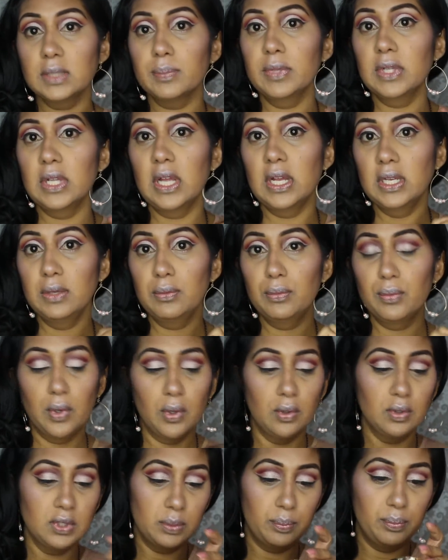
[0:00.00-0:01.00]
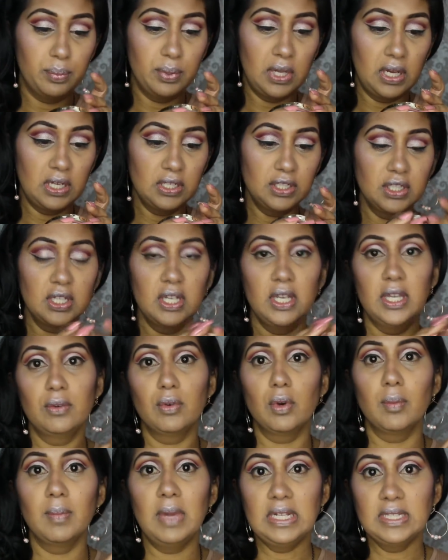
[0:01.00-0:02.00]
Milani Rose blush in
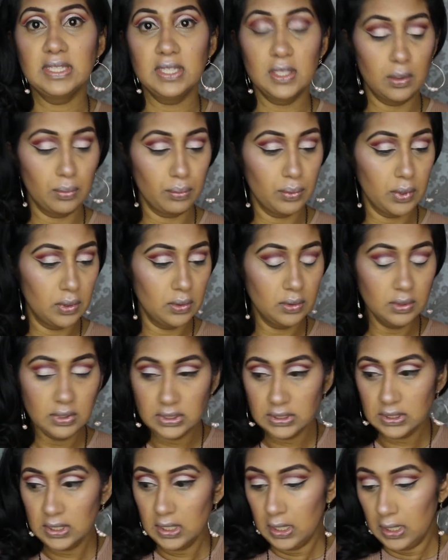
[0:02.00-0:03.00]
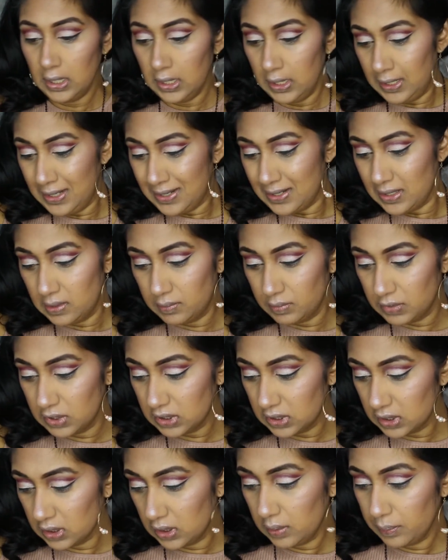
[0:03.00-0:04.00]
Romantic Rose, and I'm
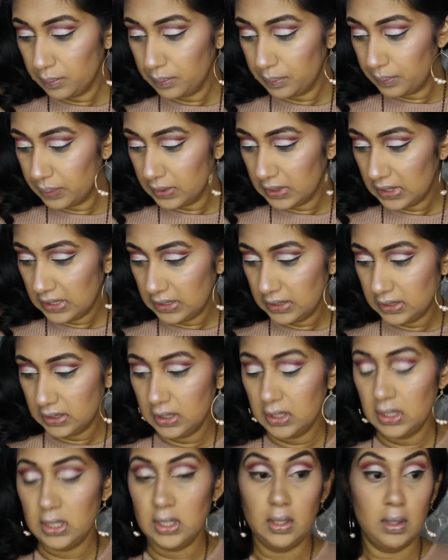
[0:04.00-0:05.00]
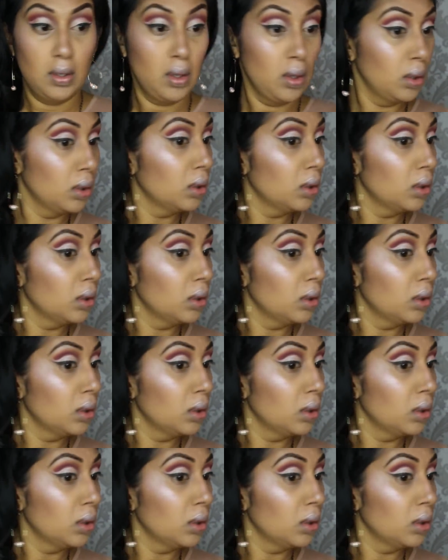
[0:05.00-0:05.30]
just going to blend in